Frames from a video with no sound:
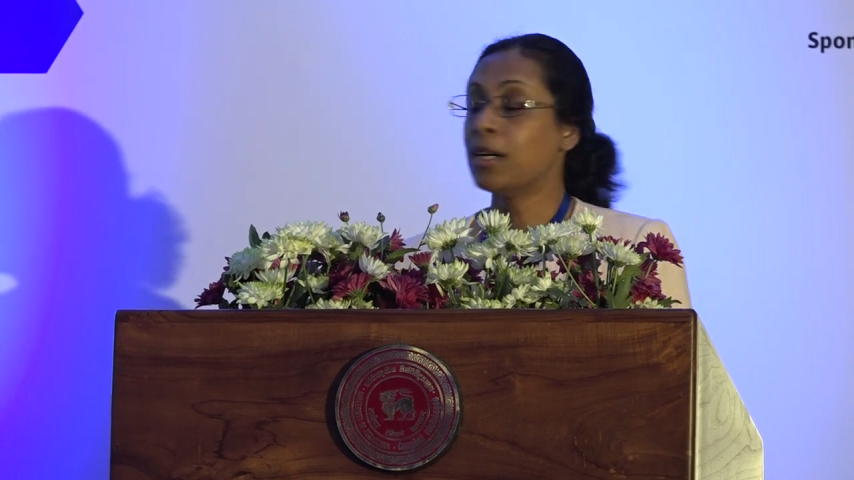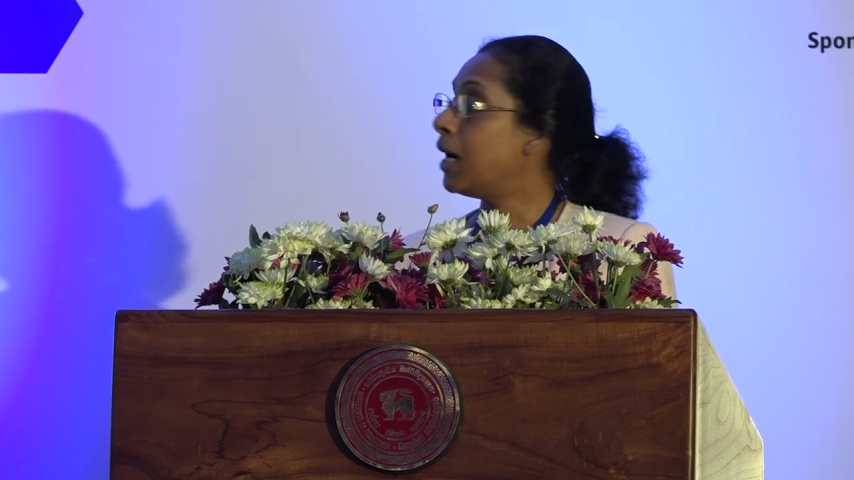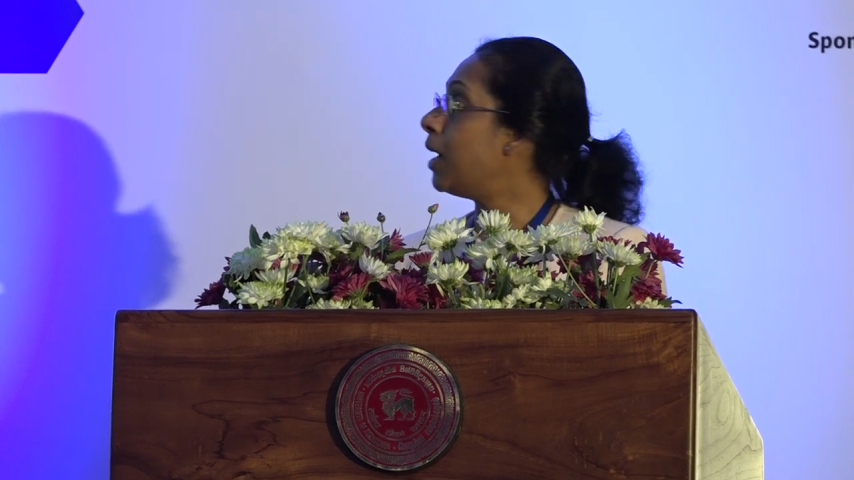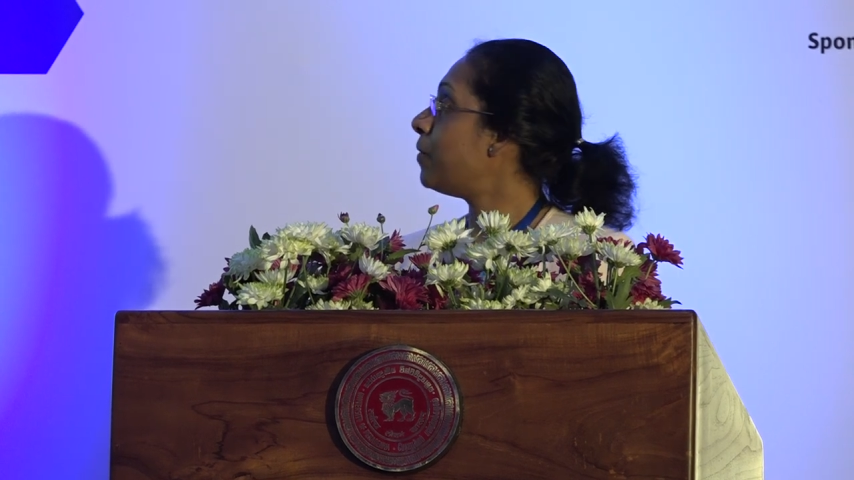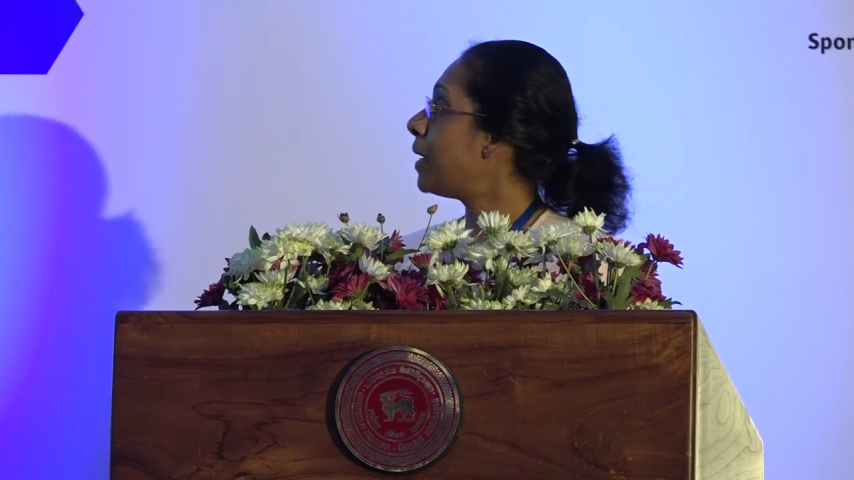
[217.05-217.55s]

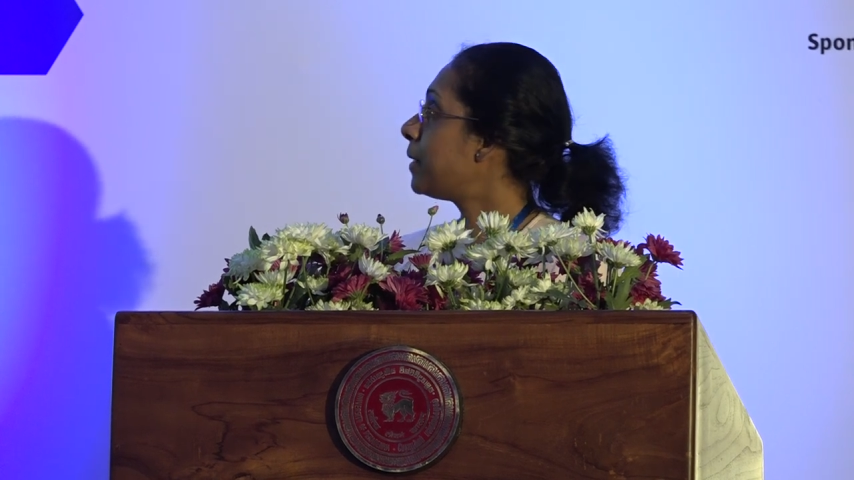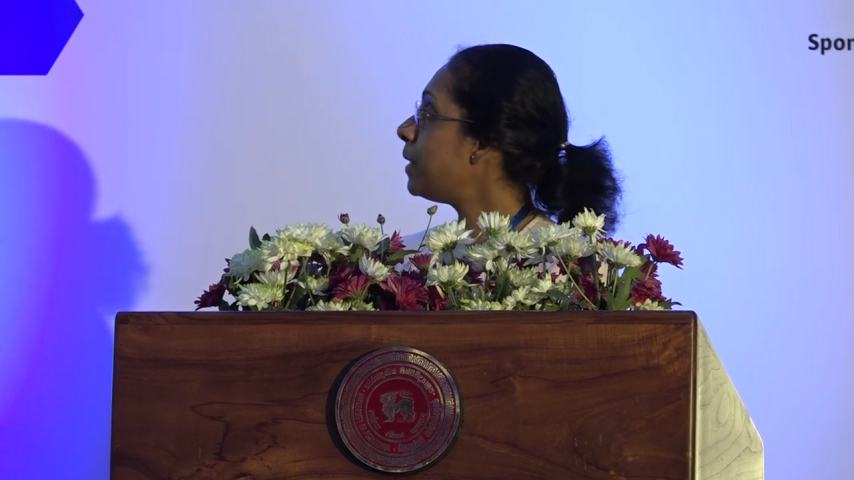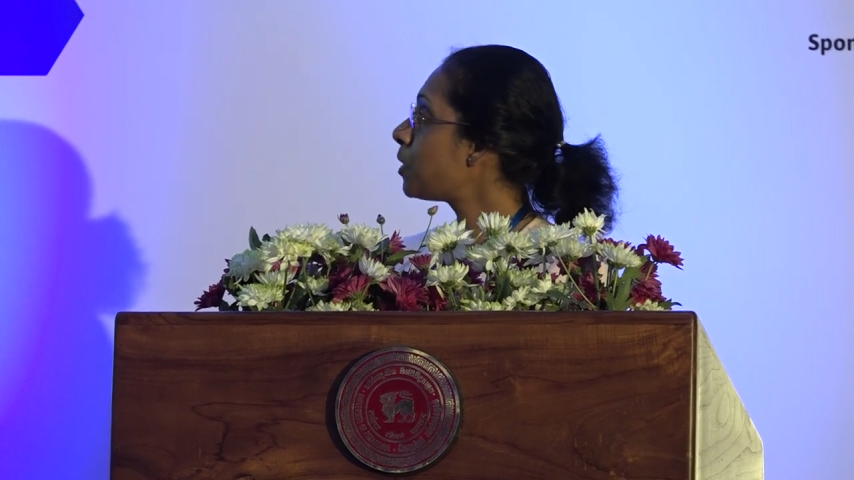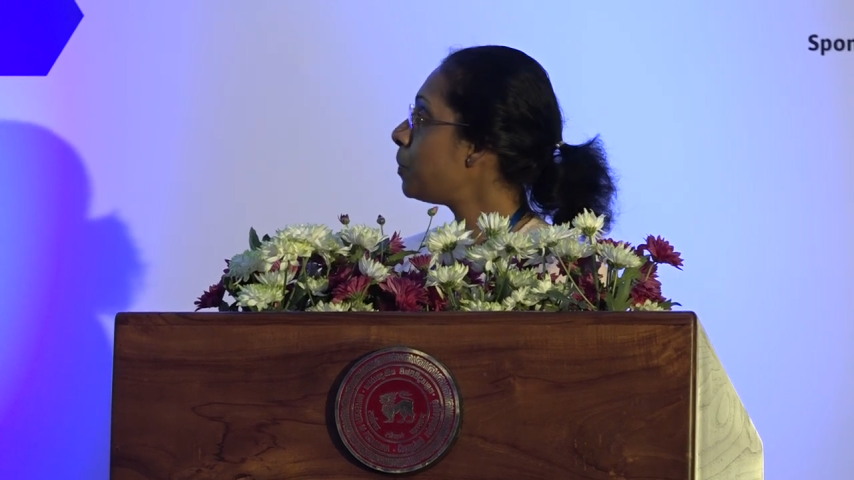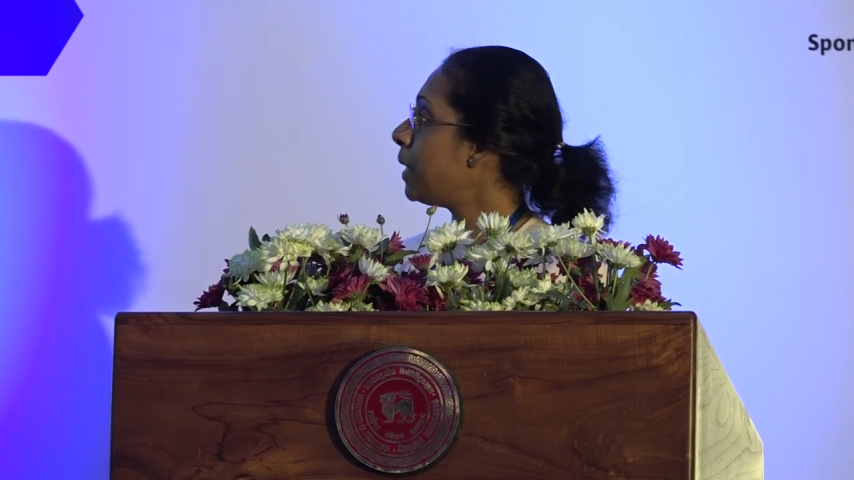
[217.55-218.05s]
what
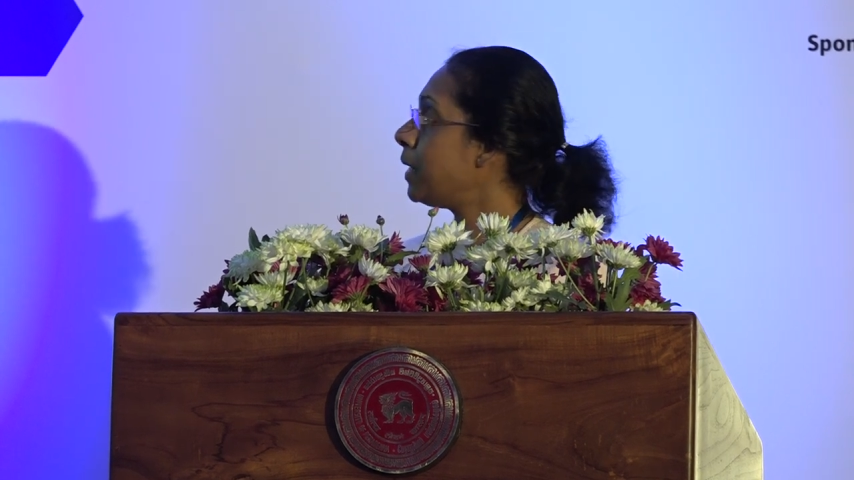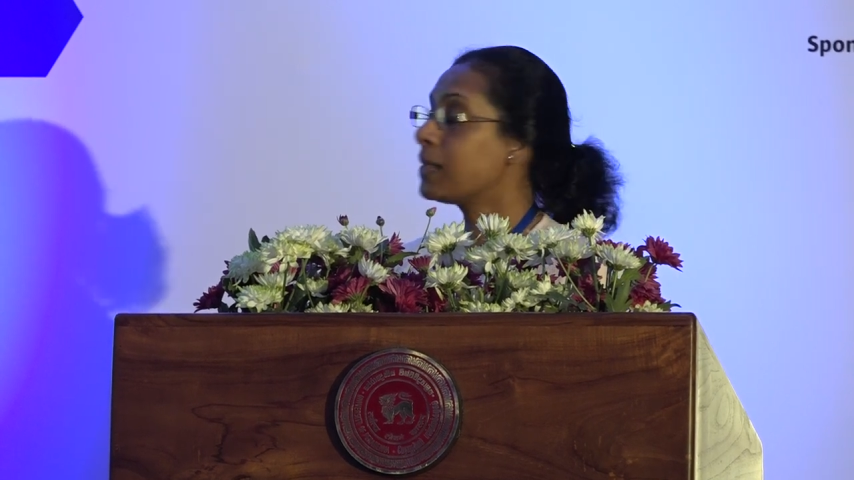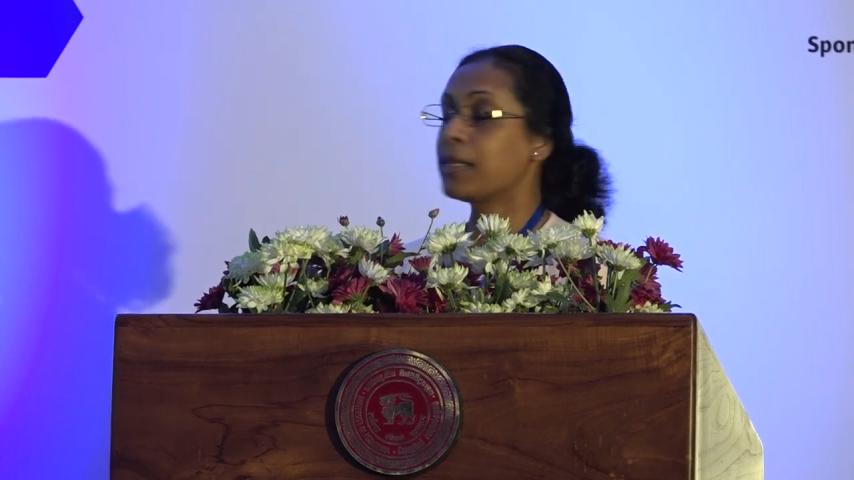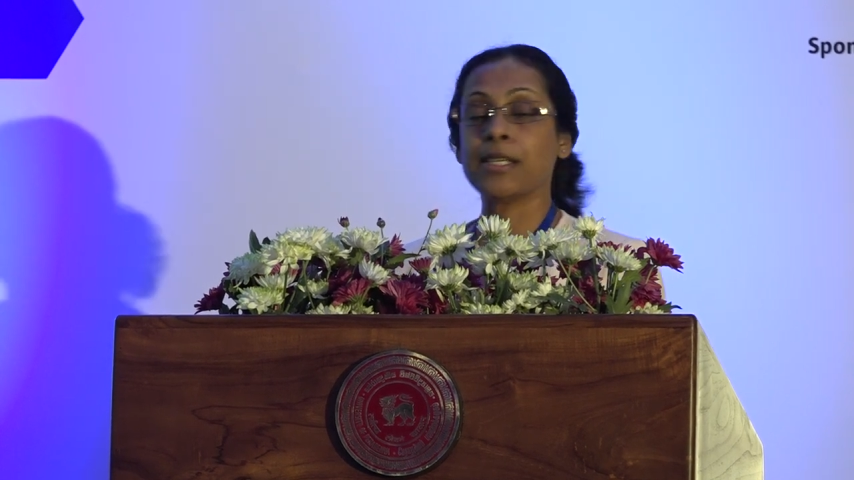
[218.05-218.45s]
this means